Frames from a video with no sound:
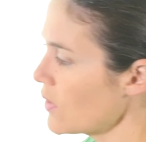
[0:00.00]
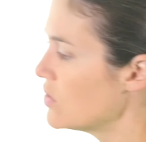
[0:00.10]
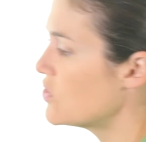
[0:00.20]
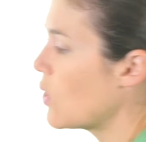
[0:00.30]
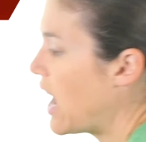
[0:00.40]

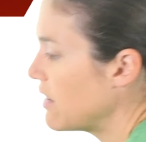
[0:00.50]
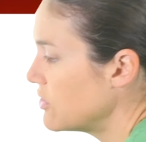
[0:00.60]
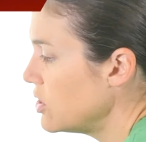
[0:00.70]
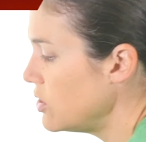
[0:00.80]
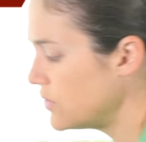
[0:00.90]
So
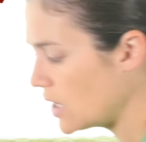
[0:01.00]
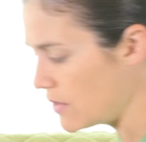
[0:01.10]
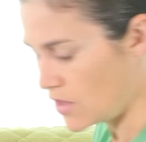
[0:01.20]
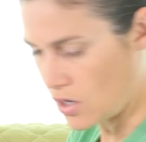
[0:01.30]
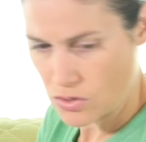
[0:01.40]
after you've
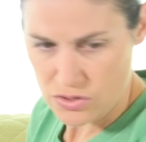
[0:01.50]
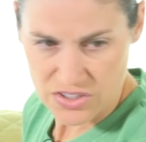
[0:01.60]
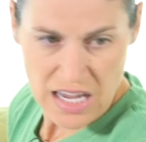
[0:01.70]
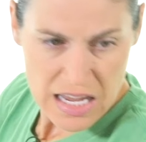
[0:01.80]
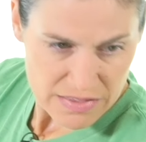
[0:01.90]
done those,
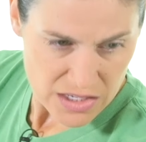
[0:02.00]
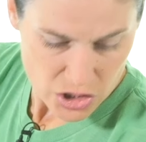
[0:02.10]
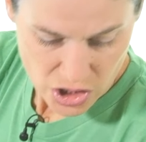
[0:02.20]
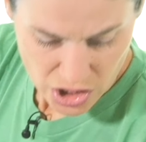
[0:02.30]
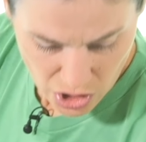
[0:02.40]
then
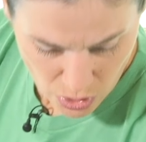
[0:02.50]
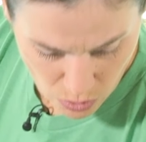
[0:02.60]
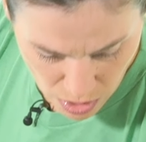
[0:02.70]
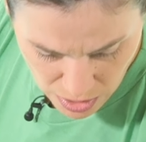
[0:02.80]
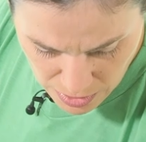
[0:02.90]
you're gonna
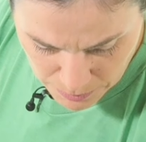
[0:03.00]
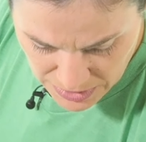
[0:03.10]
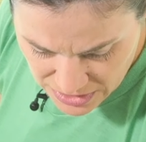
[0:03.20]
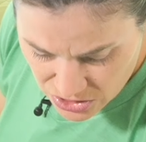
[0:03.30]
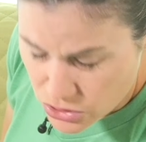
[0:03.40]
go um,
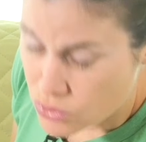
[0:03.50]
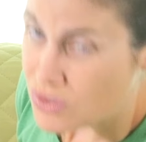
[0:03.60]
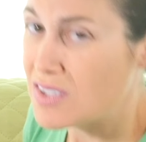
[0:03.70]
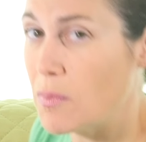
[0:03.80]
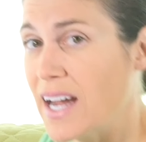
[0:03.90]
into
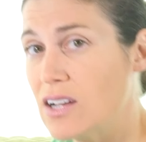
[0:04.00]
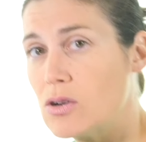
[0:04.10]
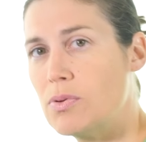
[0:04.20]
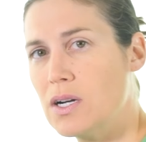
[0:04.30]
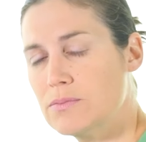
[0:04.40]
some
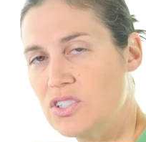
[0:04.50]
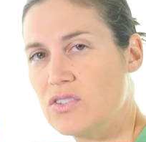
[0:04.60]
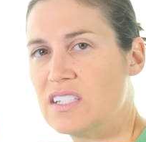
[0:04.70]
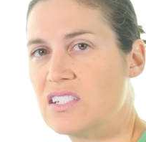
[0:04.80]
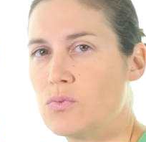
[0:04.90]
ankle pumps. So
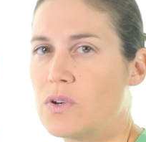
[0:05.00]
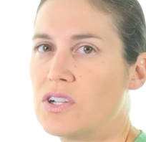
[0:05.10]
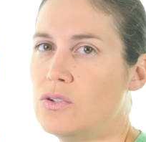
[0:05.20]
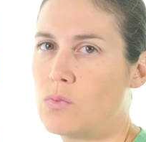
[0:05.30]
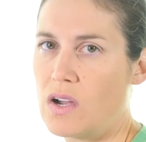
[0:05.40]
this is where
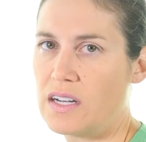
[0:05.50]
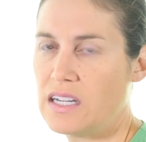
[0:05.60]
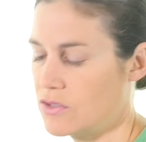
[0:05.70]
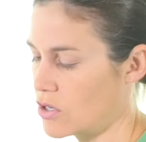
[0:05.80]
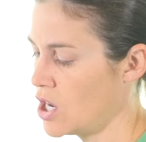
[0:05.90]
you'd want
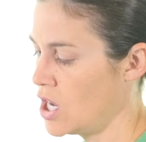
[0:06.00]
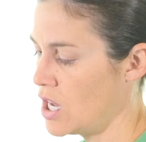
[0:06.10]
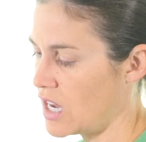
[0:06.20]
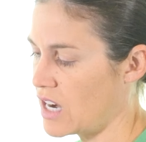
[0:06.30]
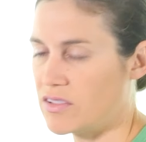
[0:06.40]
either
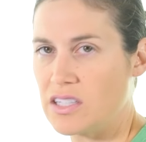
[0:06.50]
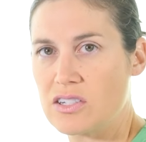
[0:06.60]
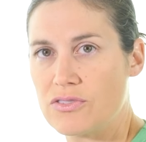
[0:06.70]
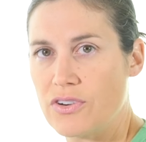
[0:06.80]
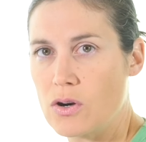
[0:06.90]
kind of a
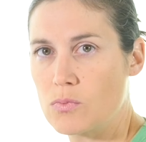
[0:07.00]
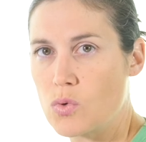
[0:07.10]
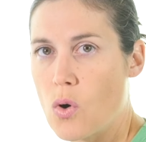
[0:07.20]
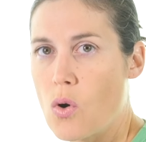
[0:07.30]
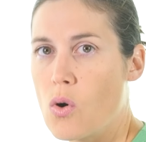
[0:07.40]
little foam
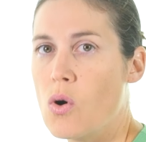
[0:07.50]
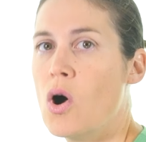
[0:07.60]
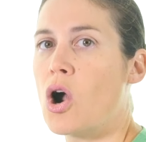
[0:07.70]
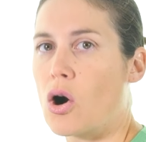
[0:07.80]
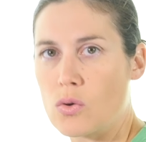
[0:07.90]
roll
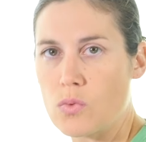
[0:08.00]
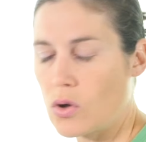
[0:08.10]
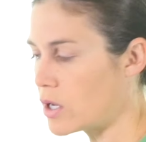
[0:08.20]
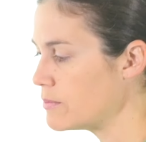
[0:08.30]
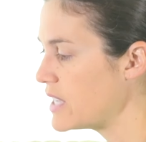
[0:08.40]
or a
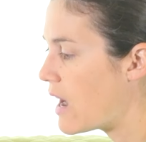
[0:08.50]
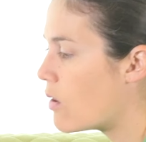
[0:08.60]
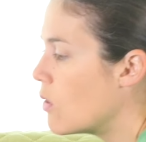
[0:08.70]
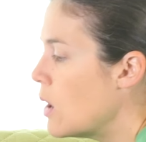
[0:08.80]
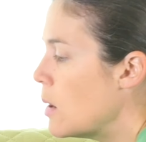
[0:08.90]
rolled up
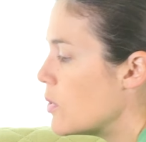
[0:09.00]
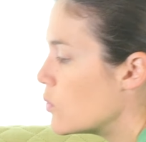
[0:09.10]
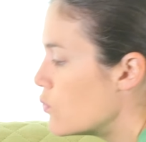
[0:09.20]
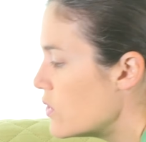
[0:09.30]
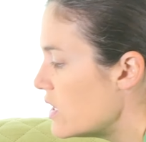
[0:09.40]
towel, but
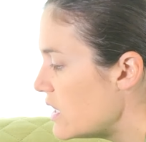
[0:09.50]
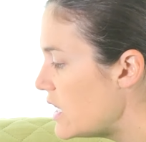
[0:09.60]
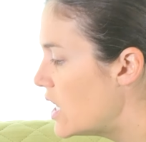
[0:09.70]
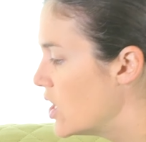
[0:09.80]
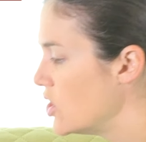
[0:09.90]

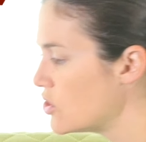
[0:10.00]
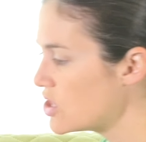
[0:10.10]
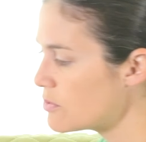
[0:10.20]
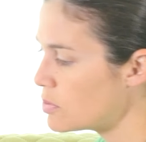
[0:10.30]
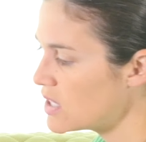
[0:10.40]
really you're
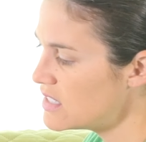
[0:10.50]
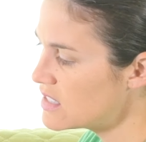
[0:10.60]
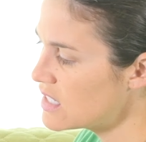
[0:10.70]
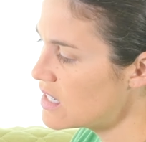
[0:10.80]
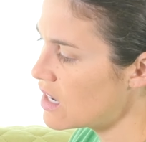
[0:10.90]
just
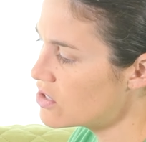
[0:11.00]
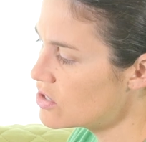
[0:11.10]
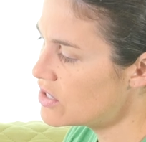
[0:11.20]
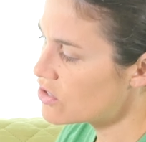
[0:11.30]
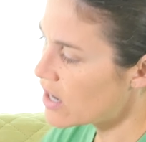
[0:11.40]
placing it
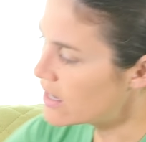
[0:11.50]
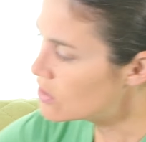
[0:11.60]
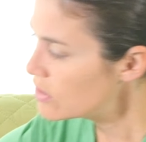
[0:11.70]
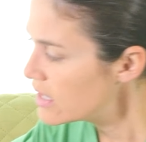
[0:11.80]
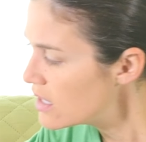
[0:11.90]
underneath your
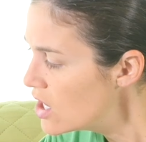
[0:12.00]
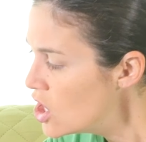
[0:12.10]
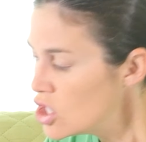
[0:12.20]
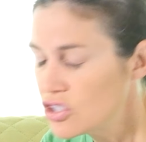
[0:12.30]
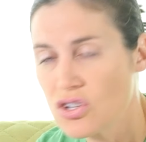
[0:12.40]
ankle area
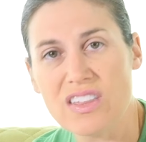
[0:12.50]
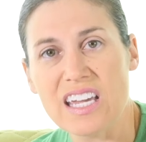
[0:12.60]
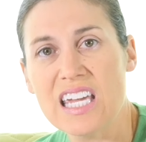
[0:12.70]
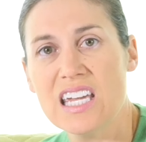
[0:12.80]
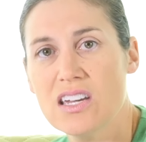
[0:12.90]
so the
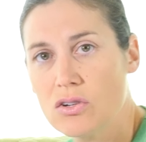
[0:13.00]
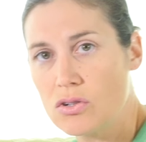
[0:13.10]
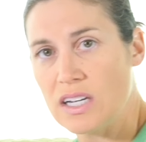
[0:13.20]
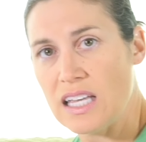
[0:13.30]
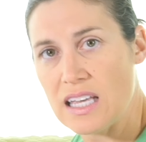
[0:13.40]

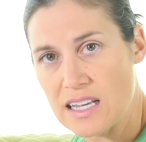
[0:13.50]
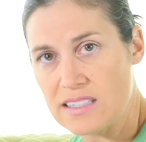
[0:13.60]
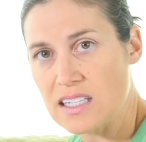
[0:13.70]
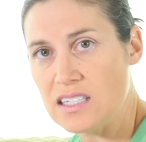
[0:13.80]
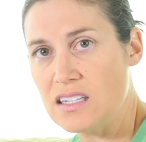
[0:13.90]
heel
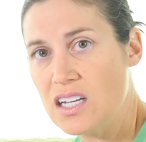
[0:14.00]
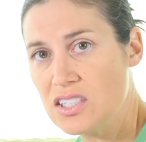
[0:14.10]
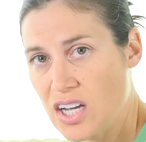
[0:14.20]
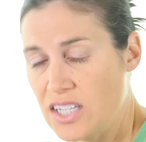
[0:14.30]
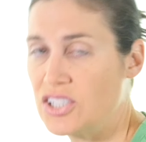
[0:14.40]
isn't
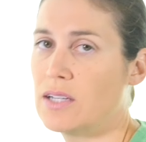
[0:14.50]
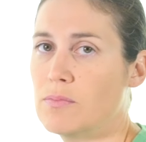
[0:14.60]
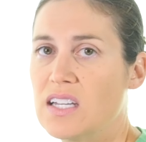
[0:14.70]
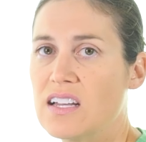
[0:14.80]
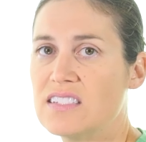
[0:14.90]
touching
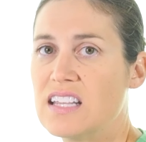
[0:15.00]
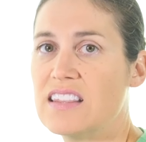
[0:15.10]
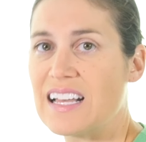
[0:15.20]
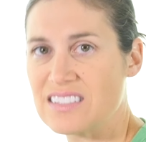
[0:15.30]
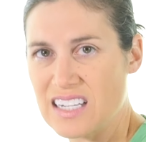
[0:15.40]
because then
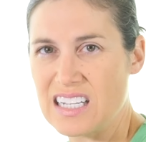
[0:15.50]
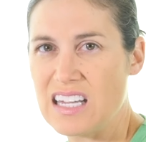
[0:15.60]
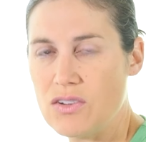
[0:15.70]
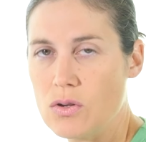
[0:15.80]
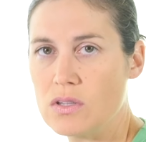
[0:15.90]
that's gonna
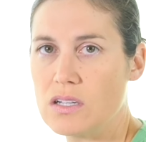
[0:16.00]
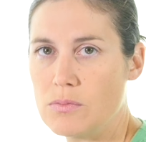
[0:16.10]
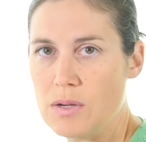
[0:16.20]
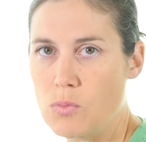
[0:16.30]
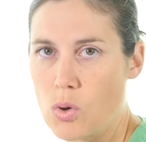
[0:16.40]
give you a little
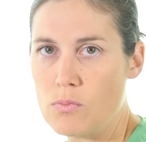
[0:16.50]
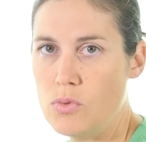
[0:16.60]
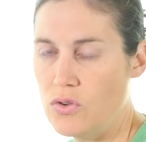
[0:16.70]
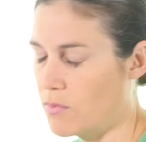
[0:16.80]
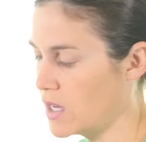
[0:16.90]
bit more
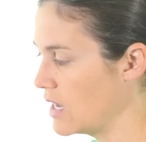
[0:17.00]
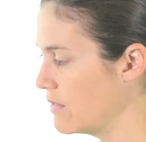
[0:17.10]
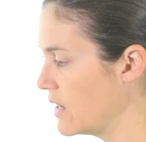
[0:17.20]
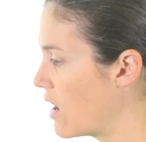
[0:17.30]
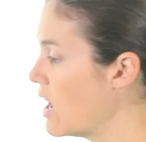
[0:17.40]
movement in
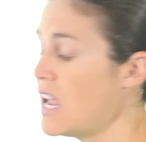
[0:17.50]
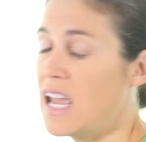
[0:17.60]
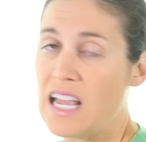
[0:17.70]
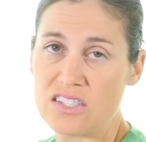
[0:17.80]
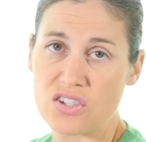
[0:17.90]
there.
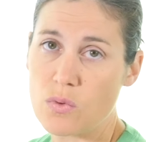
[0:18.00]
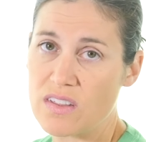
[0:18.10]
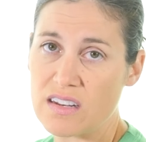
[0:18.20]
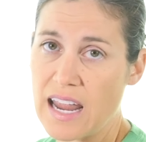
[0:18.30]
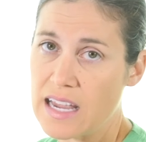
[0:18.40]
And so with
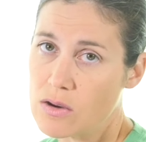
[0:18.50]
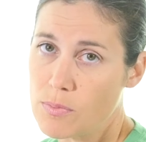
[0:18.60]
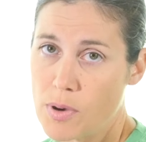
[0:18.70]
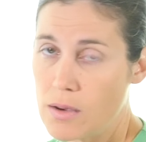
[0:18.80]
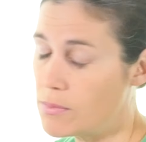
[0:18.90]
an ankle
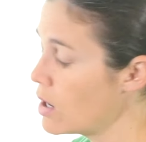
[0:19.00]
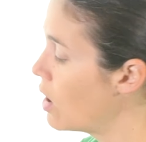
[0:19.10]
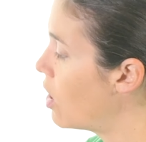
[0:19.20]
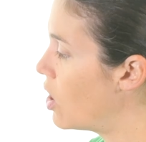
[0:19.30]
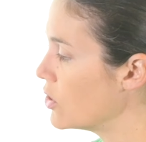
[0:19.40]
pump,
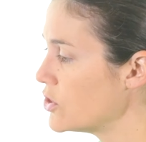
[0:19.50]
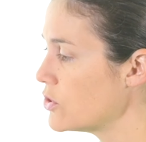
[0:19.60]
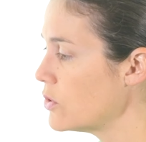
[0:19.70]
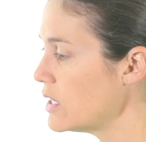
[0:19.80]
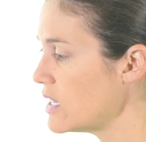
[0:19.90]
all you're
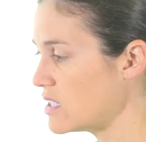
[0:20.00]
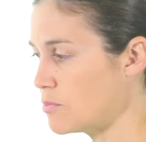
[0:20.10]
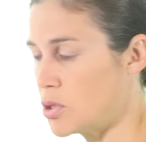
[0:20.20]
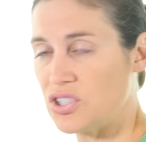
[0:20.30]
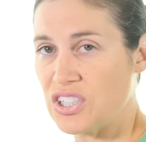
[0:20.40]
doing is
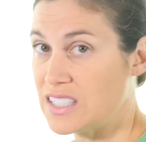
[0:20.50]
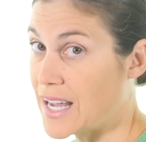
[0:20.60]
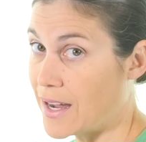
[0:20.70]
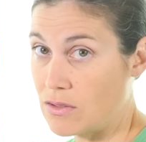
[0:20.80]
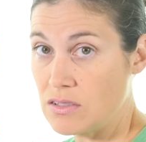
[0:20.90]
pushing
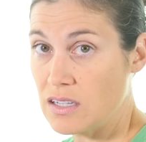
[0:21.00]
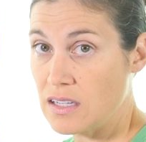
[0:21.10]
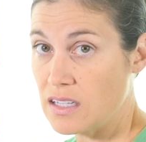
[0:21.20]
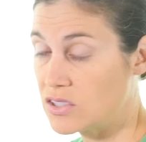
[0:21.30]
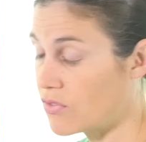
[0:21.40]
down
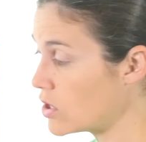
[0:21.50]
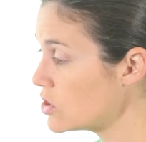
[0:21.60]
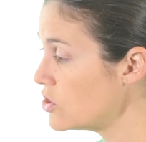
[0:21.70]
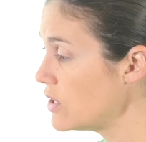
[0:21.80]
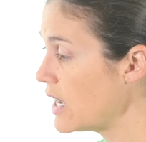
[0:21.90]
as far
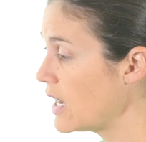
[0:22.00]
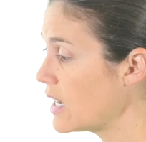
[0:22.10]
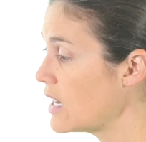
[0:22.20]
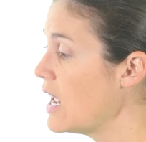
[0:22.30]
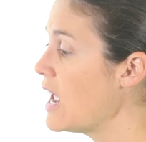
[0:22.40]
as you can